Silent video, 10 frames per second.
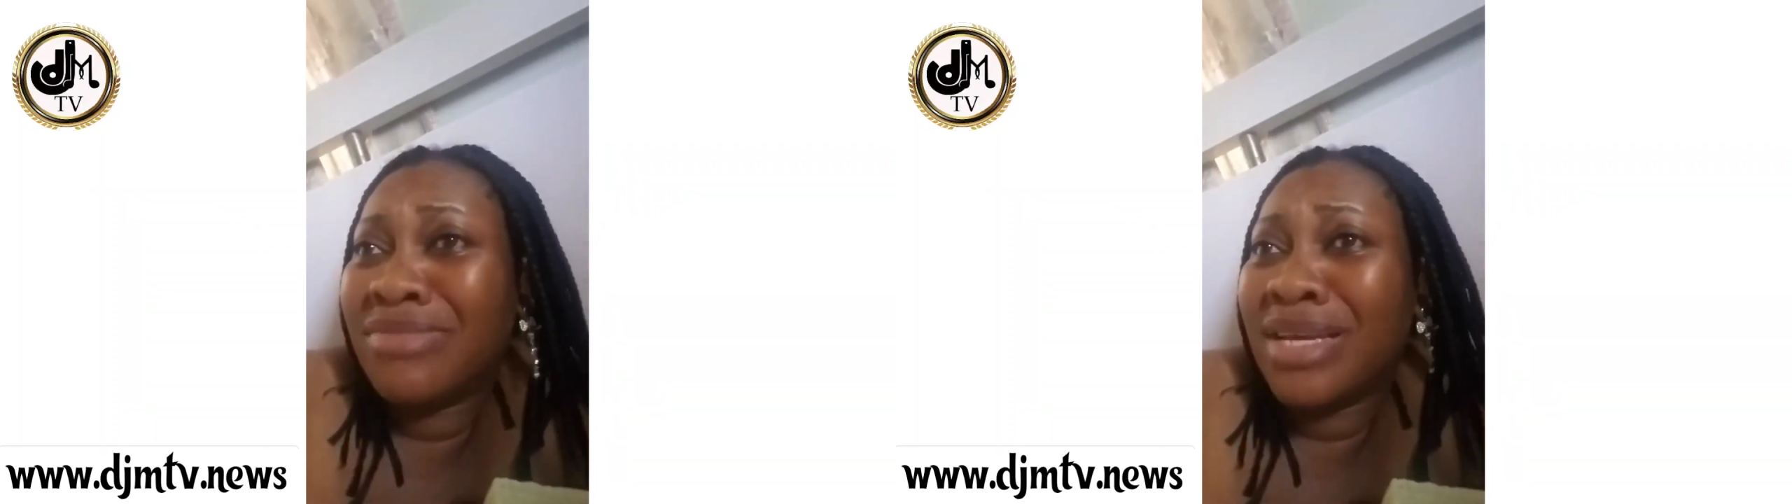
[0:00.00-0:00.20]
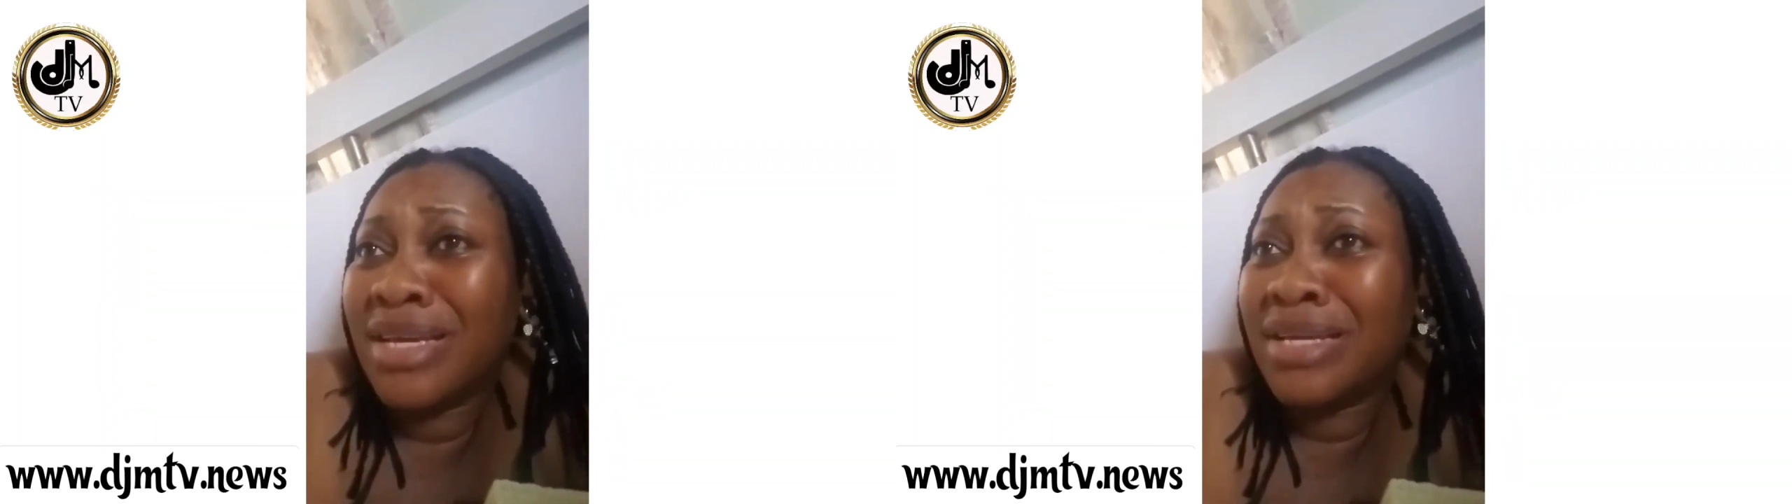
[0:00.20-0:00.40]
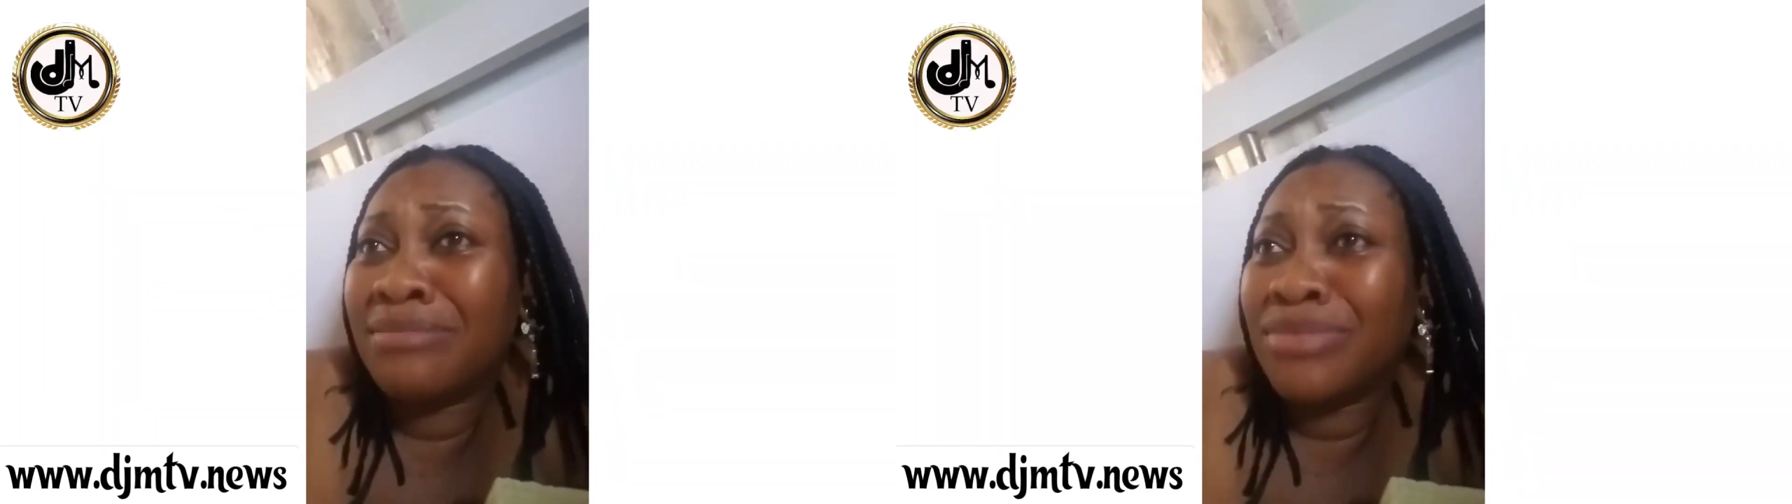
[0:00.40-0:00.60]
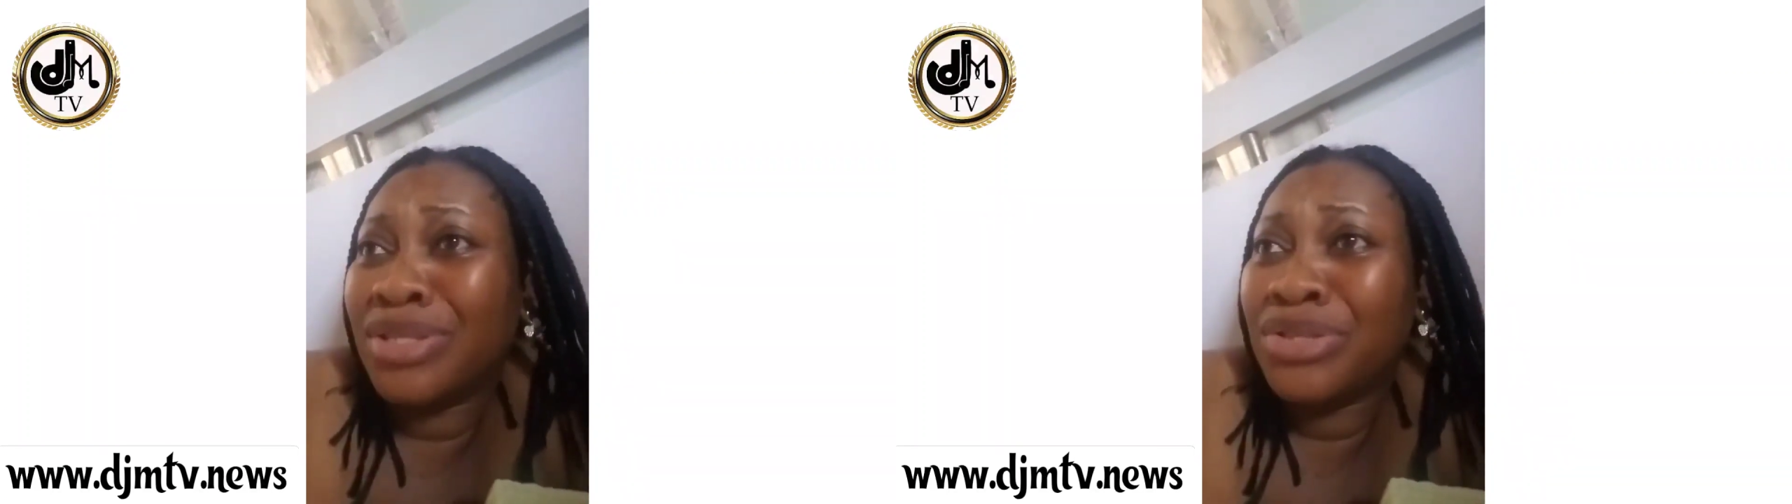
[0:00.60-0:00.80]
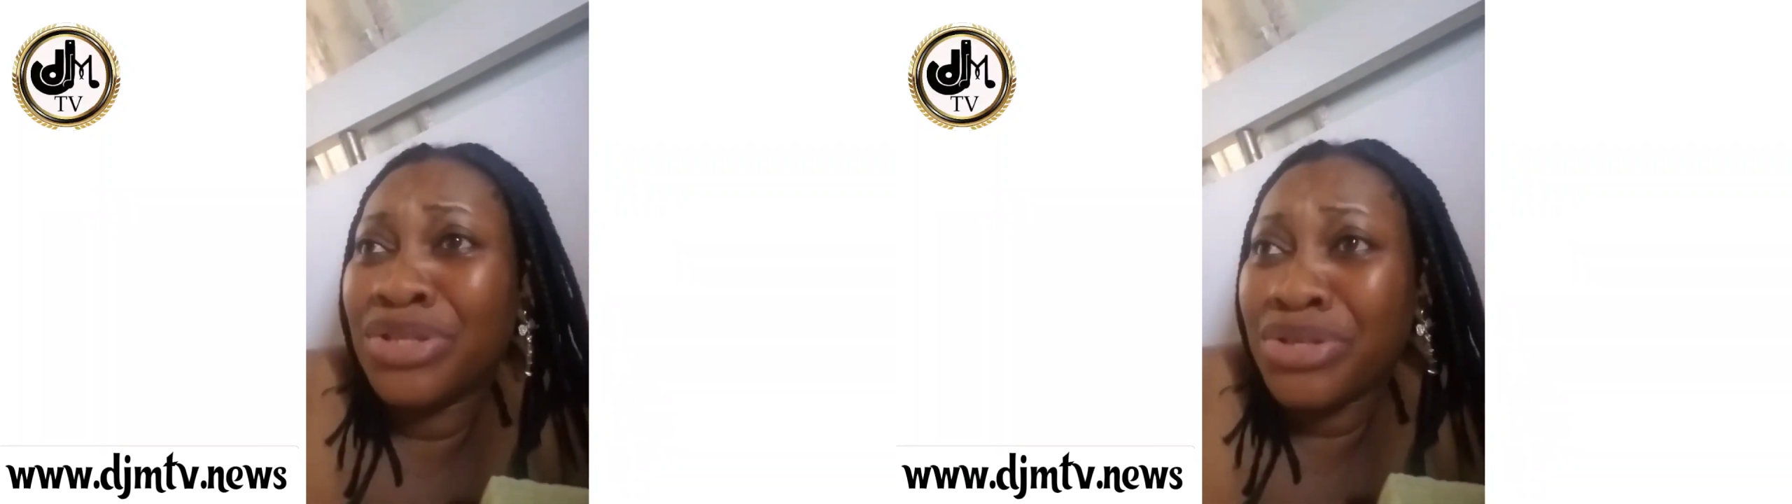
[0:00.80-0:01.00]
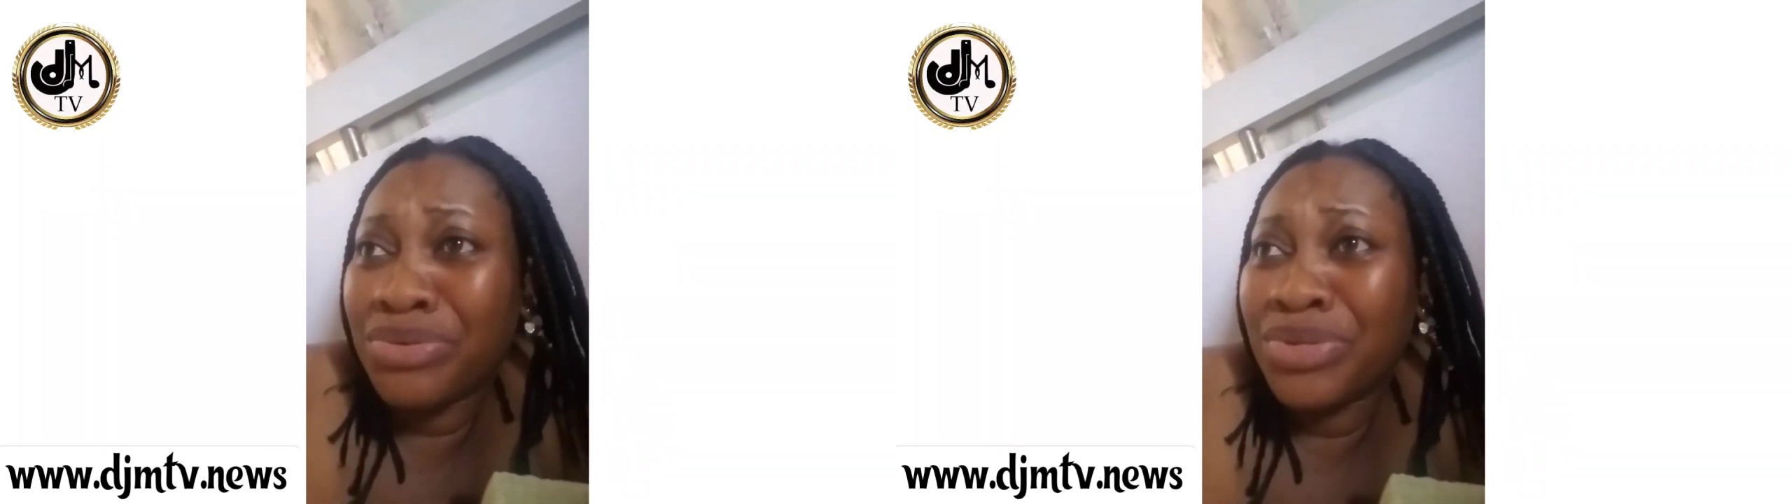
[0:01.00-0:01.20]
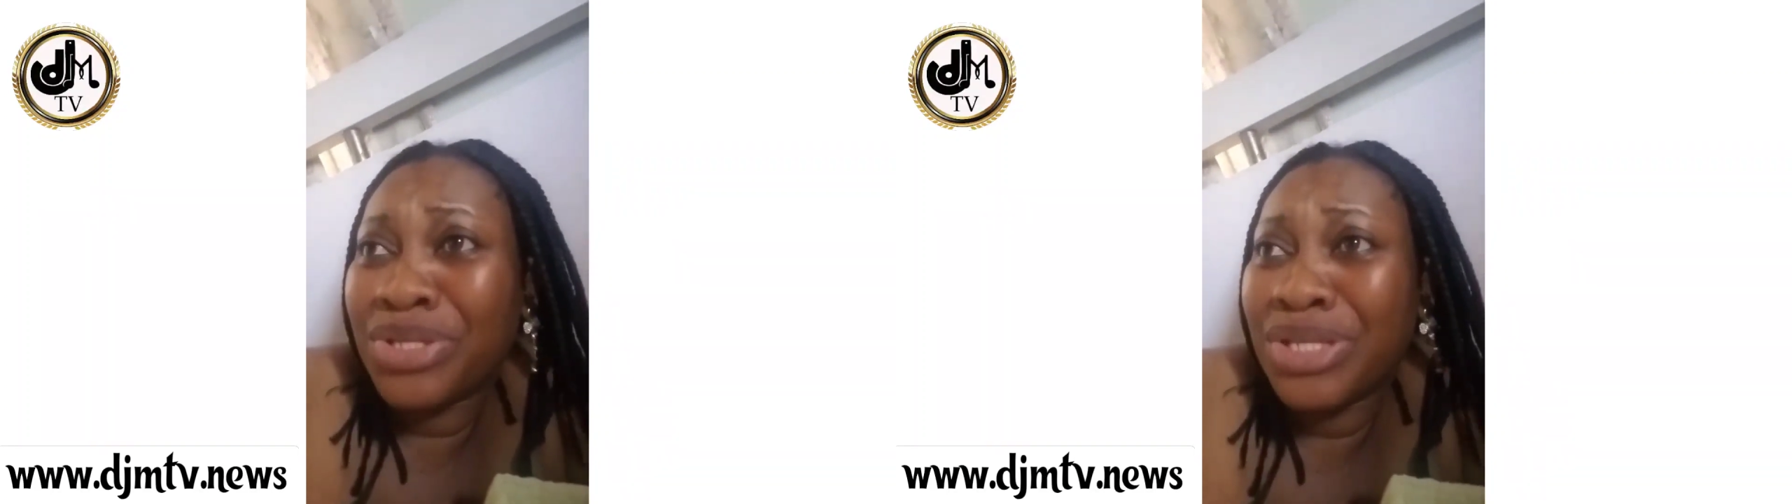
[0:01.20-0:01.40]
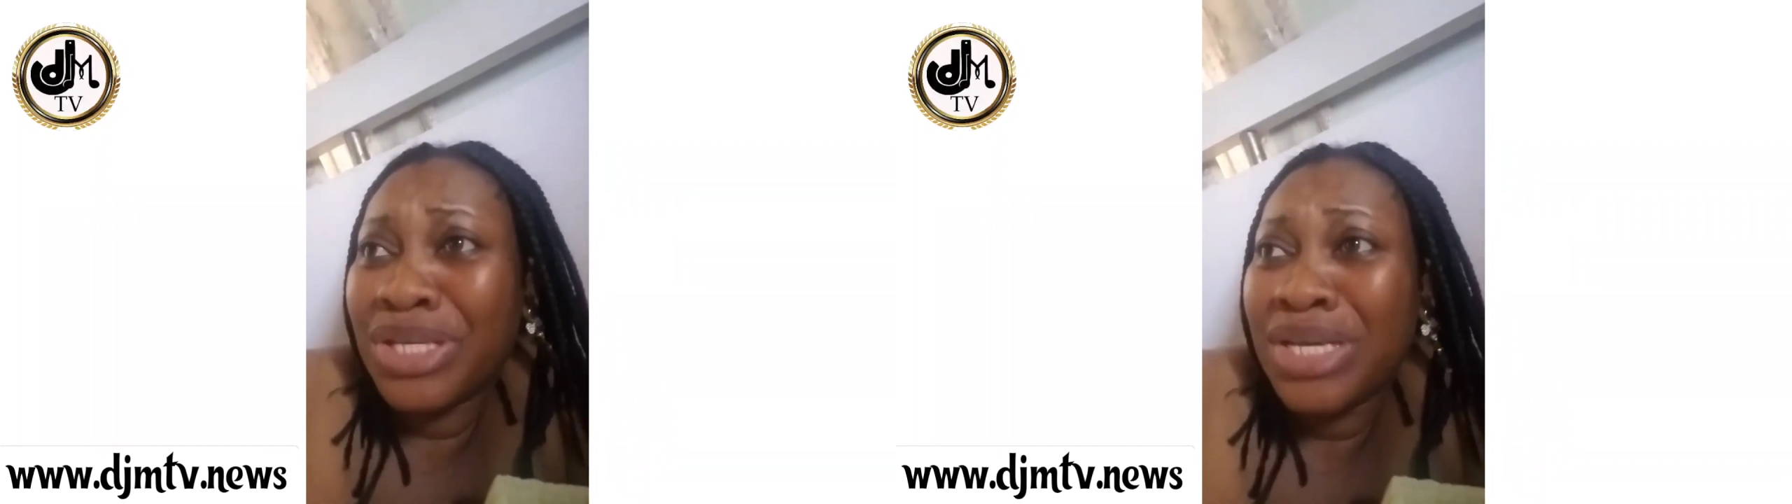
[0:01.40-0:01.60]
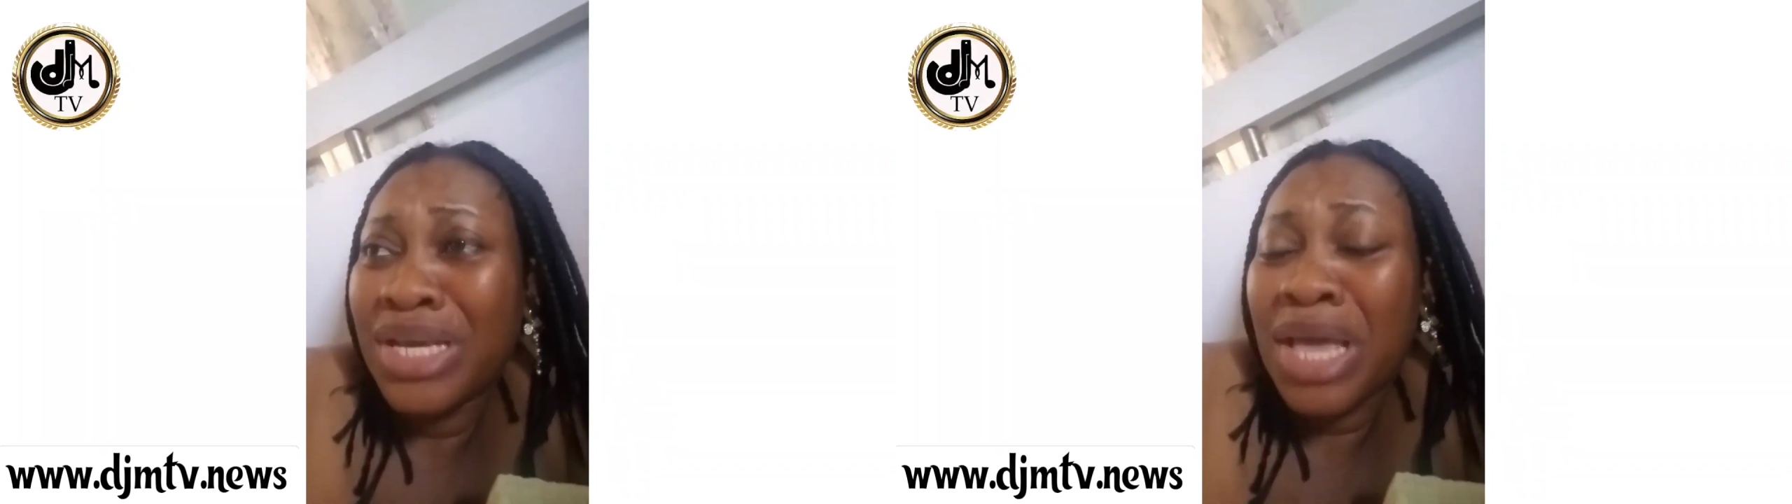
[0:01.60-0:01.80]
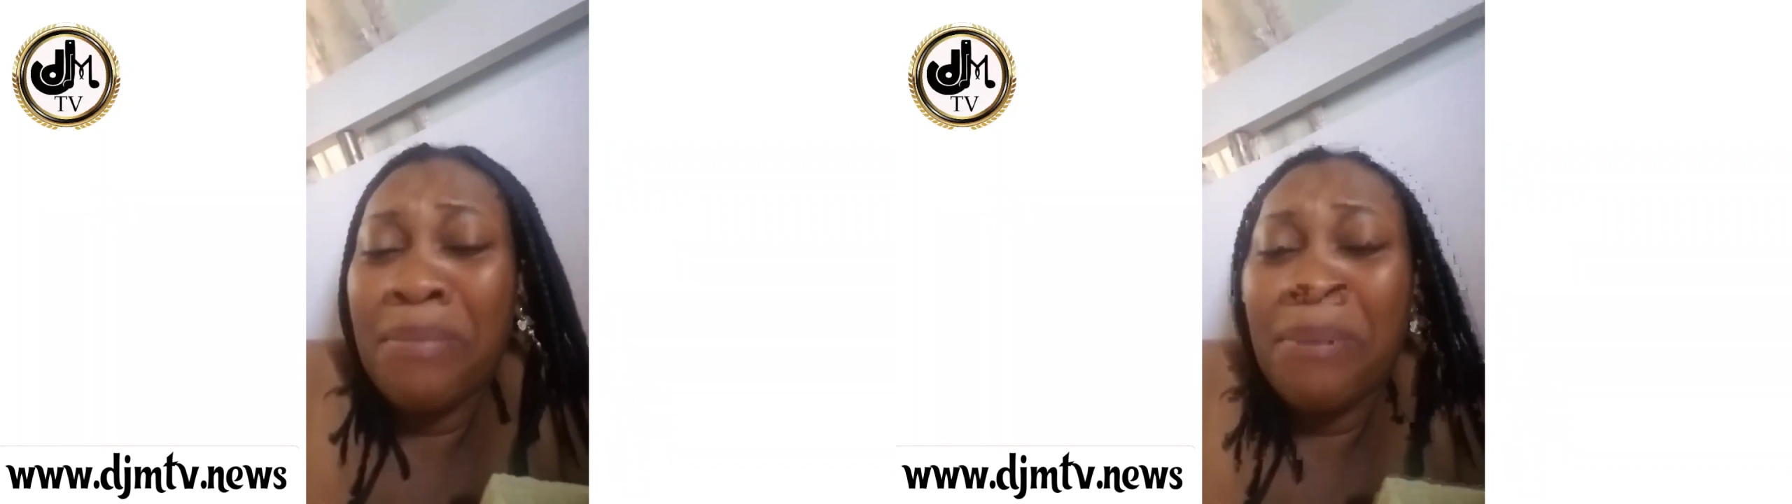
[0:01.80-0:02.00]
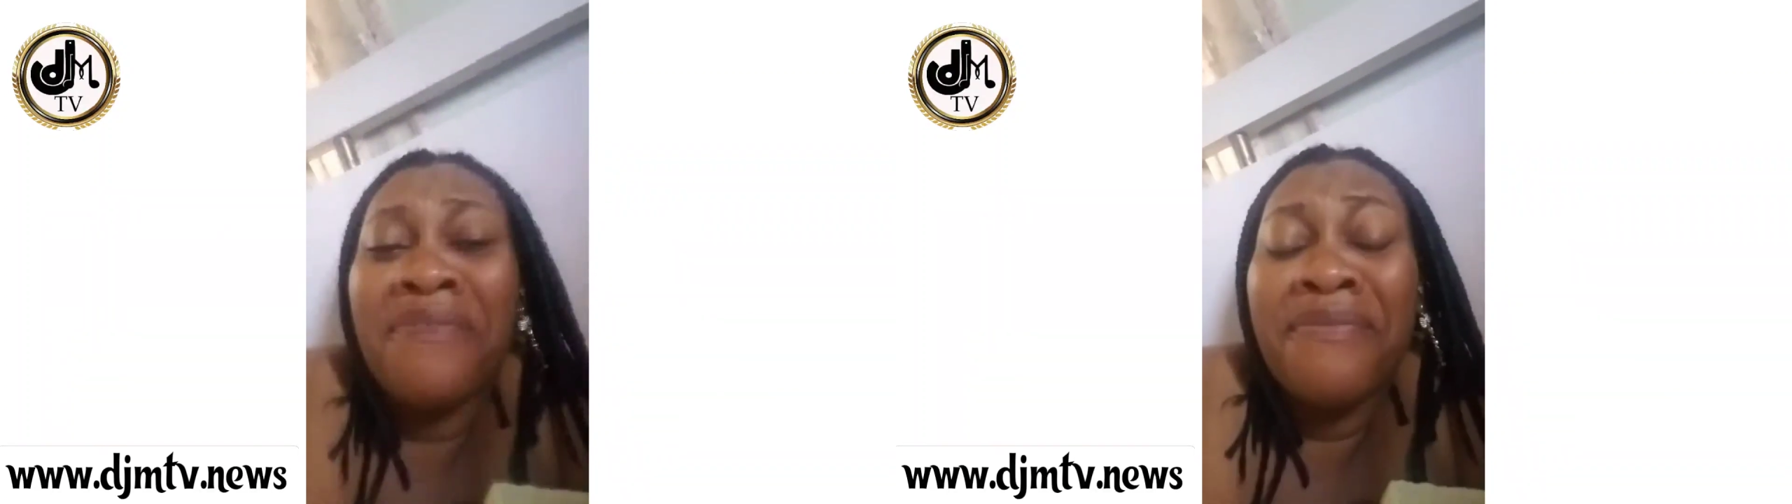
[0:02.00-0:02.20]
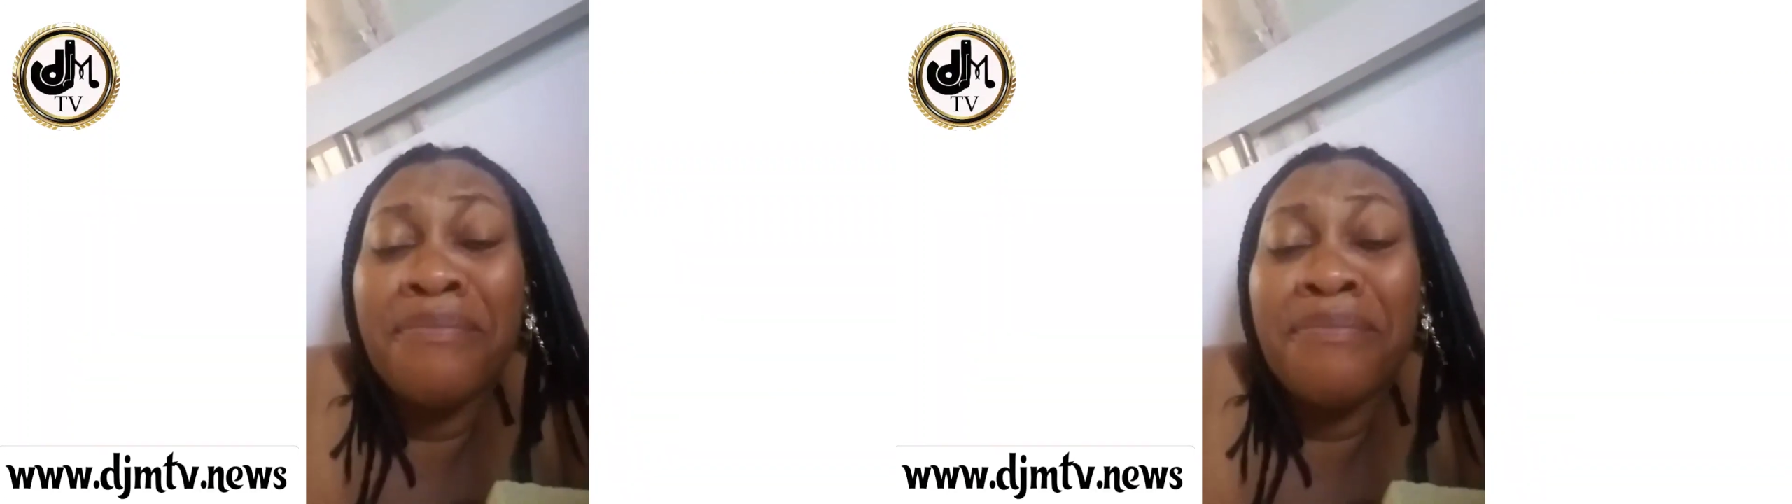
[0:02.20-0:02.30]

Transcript: the news about